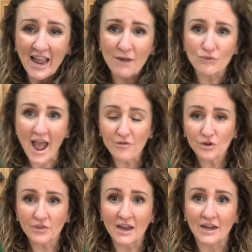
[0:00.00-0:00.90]
Rather
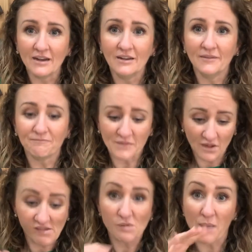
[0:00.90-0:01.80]
than
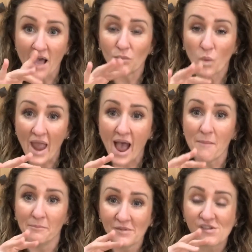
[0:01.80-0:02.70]

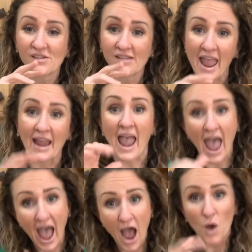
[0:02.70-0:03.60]
saying
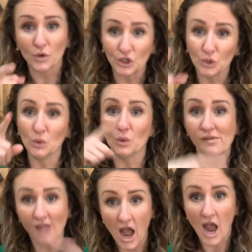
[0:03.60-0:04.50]
how do you
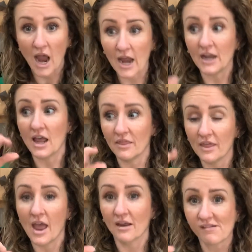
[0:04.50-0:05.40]
sign and
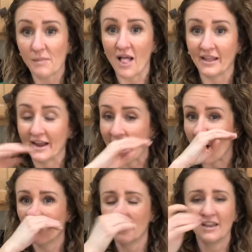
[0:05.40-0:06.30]
then spelling it
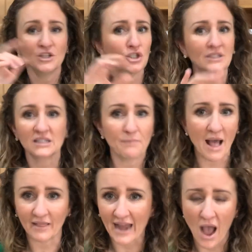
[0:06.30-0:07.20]
out, just
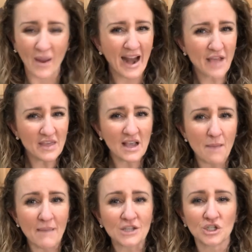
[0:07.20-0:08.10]
spell it out. And I think I
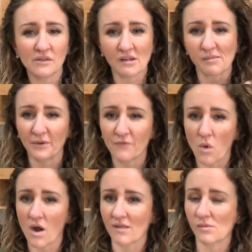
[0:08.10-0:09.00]
mentioned this
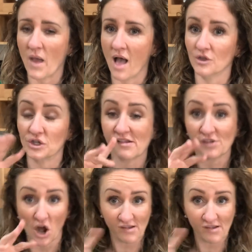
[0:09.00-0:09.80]
before as well. Just start